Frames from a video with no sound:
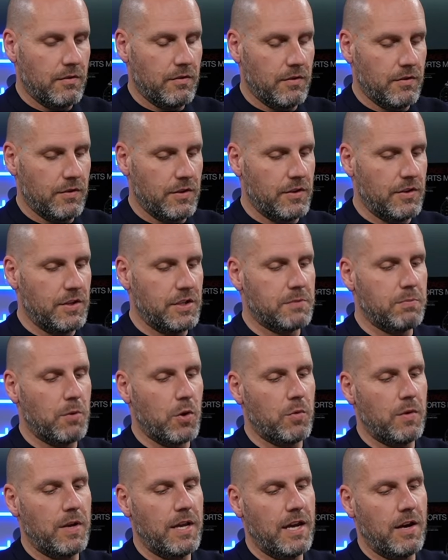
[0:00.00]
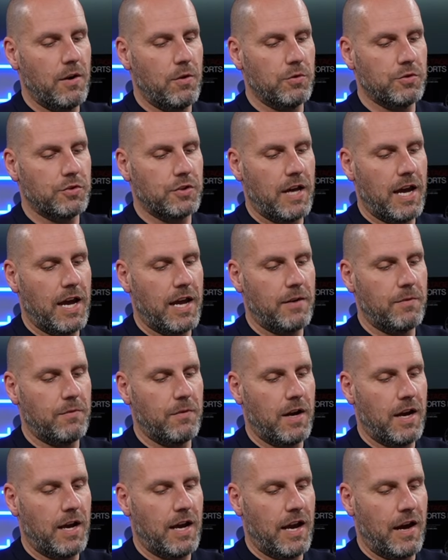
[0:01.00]
this model here also had
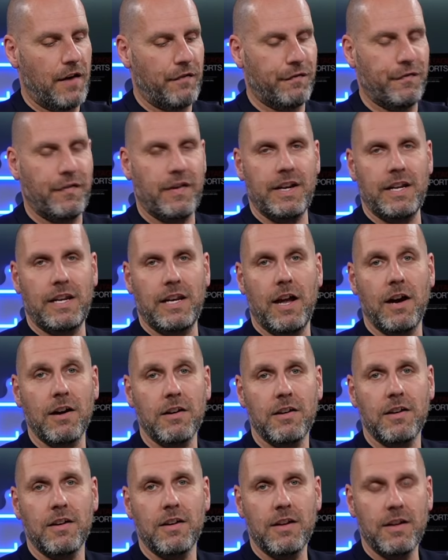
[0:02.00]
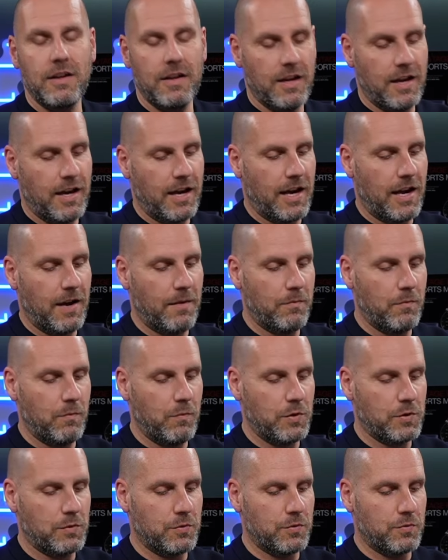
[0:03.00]
a funny lug,
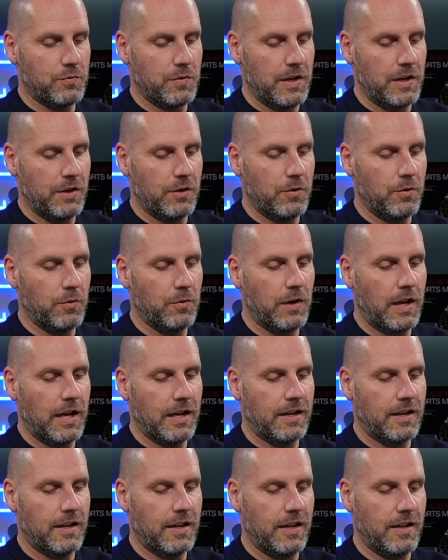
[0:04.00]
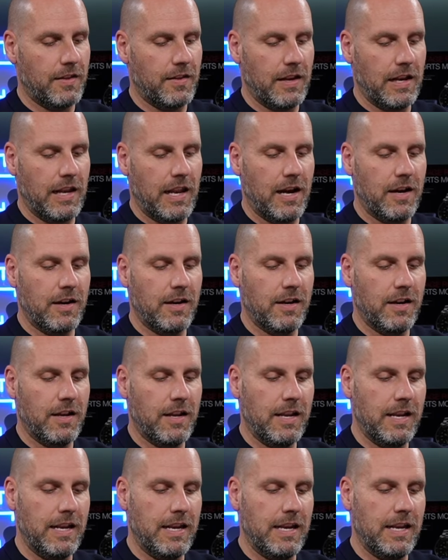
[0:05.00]
which was really cool. Like the lug
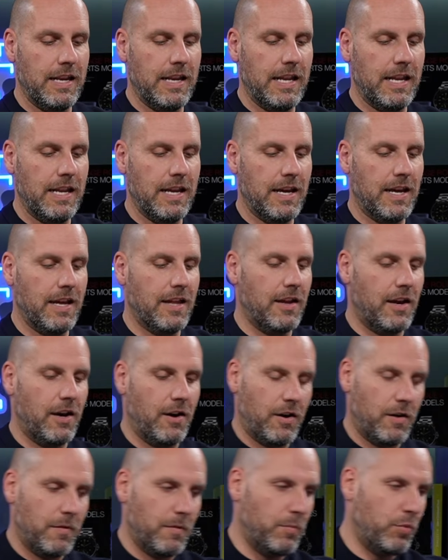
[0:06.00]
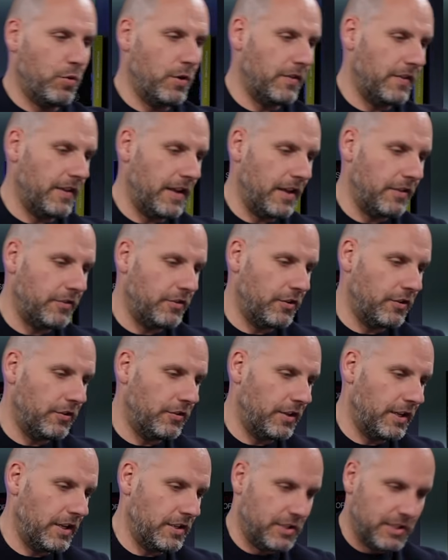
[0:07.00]
near, I'll point it out to you
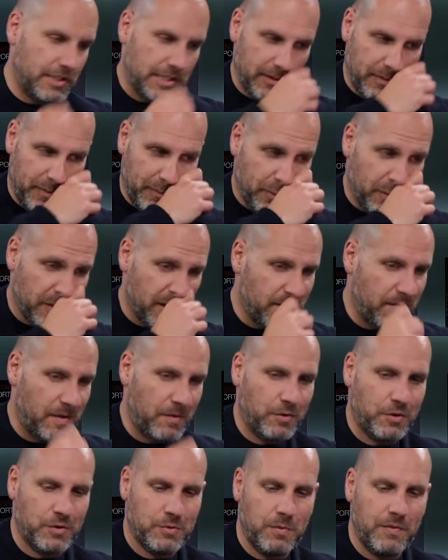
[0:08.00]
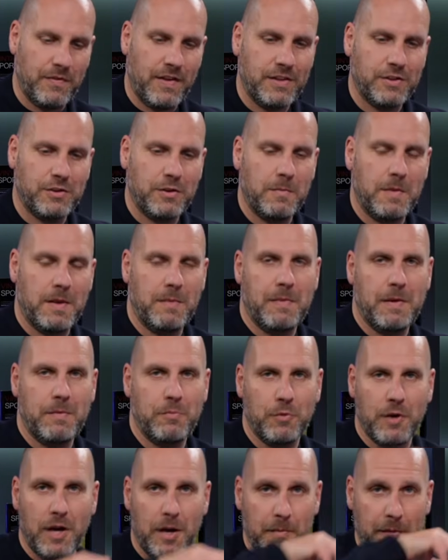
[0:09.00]
so you can actually see what I'm talking about, because we've had so many
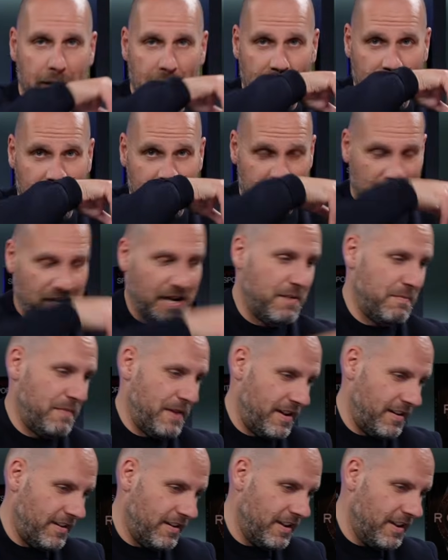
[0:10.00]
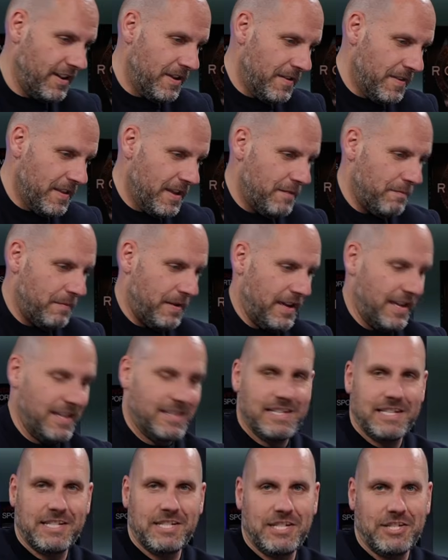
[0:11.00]
people come in and complain about it, but it's
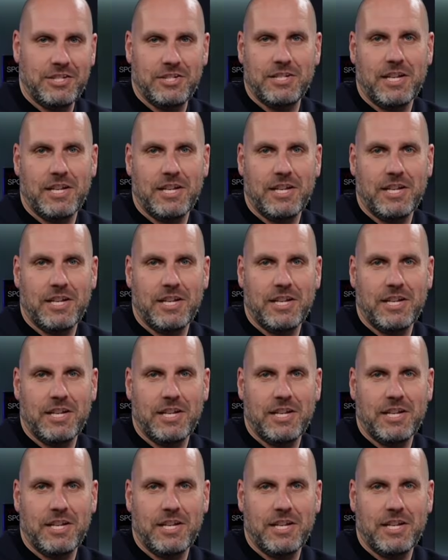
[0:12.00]
actually just